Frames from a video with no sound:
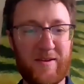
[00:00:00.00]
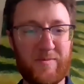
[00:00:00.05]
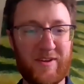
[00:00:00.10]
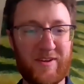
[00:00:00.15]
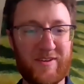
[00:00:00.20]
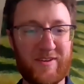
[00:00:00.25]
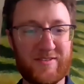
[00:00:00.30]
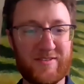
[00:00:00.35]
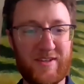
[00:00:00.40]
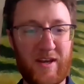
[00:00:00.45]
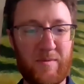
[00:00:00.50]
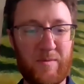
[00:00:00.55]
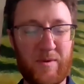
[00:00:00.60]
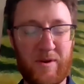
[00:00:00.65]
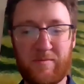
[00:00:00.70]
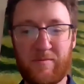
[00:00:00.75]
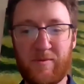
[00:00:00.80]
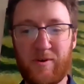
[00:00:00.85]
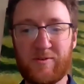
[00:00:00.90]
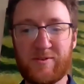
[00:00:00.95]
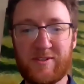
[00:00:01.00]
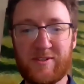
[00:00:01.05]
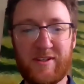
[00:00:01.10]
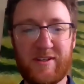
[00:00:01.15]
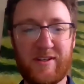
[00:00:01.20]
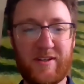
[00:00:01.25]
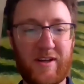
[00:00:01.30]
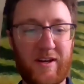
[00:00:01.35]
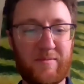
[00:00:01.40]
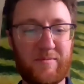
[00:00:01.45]
name is Emmett
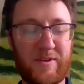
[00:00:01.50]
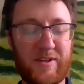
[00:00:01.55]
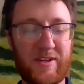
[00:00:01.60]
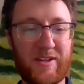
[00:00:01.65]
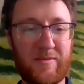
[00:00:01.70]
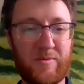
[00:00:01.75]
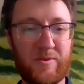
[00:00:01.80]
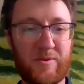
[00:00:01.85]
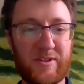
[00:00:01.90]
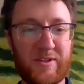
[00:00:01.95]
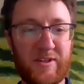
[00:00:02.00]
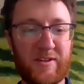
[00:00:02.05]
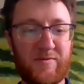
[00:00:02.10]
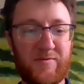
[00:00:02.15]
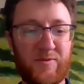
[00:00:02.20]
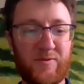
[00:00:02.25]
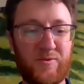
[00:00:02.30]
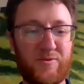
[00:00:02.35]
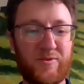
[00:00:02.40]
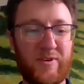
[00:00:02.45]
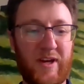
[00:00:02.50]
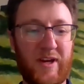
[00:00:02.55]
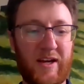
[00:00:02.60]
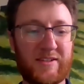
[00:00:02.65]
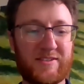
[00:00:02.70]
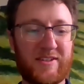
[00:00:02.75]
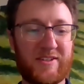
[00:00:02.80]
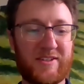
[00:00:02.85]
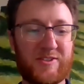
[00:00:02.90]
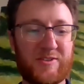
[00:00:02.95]
Mosley. I'm the Community Food
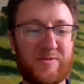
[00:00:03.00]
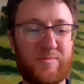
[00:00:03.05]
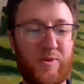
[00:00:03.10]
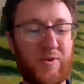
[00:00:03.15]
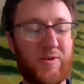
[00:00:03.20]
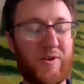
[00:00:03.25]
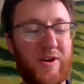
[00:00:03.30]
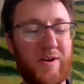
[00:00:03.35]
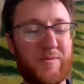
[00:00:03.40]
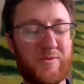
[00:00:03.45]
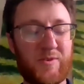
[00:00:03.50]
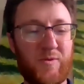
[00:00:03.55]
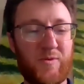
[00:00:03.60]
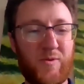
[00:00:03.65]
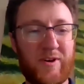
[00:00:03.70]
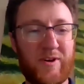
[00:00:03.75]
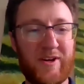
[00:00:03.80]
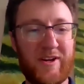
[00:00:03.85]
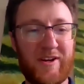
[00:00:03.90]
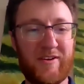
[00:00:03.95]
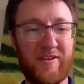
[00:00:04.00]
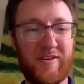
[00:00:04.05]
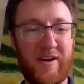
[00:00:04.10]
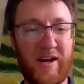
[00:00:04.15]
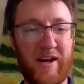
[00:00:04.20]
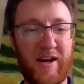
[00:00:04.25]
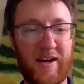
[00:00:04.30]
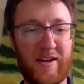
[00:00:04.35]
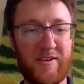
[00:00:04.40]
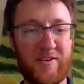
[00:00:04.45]
Access Programs Coordinator
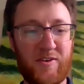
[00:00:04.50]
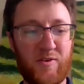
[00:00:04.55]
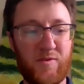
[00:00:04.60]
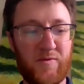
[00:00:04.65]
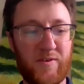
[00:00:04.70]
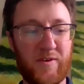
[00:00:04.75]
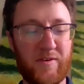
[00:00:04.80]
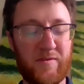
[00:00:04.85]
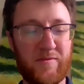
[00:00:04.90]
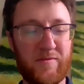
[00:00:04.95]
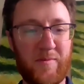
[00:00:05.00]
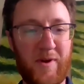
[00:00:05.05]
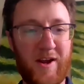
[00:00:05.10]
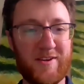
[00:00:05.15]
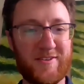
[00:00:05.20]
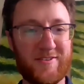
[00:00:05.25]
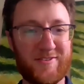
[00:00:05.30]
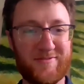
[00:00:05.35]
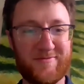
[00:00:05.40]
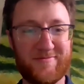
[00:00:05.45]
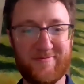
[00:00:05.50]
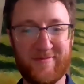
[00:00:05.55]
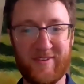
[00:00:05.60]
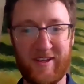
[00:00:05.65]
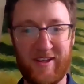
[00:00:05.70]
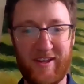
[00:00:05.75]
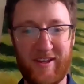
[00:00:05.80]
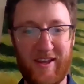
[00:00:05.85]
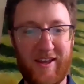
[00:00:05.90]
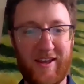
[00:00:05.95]
at NOFA Vermont.
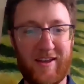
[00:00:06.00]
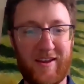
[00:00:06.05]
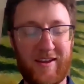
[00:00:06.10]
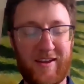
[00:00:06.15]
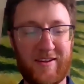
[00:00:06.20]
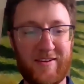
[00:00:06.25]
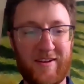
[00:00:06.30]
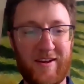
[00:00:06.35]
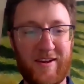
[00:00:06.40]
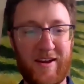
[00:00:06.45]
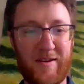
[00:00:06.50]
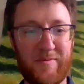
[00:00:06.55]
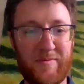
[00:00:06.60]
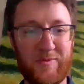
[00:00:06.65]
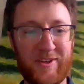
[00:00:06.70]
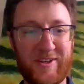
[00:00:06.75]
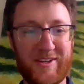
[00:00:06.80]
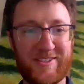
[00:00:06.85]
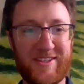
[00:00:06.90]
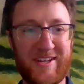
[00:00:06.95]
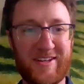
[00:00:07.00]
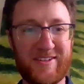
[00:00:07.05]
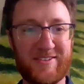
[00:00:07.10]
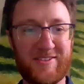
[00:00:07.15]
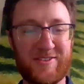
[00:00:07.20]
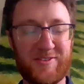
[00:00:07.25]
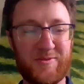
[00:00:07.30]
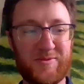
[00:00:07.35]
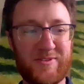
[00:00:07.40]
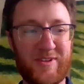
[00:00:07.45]
And I'm really excited
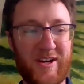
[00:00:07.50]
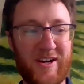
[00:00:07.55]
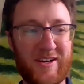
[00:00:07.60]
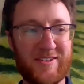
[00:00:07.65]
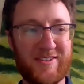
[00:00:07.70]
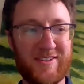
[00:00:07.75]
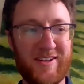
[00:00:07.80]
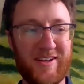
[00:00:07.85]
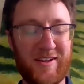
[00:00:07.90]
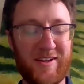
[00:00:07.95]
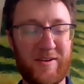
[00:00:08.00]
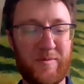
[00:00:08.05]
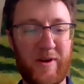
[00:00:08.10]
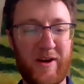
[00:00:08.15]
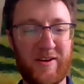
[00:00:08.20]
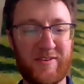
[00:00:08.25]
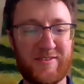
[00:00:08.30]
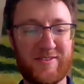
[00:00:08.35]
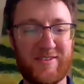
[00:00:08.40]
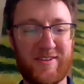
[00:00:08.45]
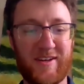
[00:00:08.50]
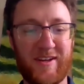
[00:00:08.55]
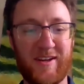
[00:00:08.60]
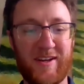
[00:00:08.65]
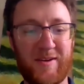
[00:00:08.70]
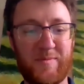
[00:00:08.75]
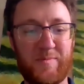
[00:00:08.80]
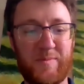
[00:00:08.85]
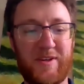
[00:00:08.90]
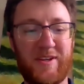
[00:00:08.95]
to talk today about
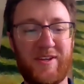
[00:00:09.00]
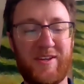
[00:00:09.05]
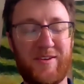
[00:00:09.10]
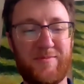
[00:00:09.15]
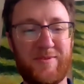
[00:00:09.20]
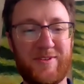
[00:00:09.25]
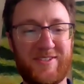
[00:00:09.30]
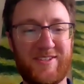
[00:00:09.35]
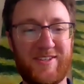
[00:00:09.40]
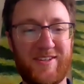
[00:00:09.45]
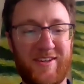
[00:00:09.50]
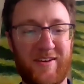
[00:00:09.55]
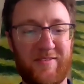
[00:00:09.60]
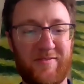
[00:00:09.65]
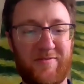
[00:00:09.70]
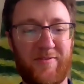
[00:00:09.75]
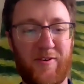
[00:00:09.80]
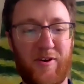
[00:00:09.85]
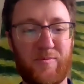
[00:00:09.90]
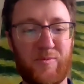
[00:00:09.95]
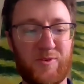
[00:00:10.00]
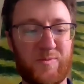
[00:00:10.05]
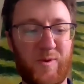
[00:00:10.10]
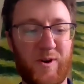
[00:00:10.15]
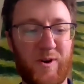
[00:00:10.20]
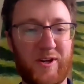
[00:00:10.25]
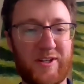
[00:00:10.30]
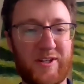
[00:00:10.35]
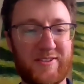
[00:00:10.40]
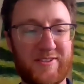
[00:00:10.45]
PEBT and farmers
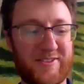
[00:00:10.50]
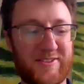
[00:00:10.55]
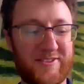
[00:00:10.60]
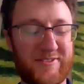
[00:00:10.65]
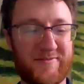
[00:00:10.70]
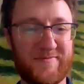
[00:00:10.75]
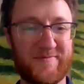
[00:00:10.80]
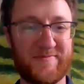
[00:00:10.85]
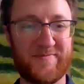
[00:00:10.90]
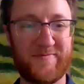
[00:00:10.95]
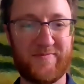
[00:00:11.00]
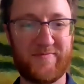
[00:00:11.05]
markets.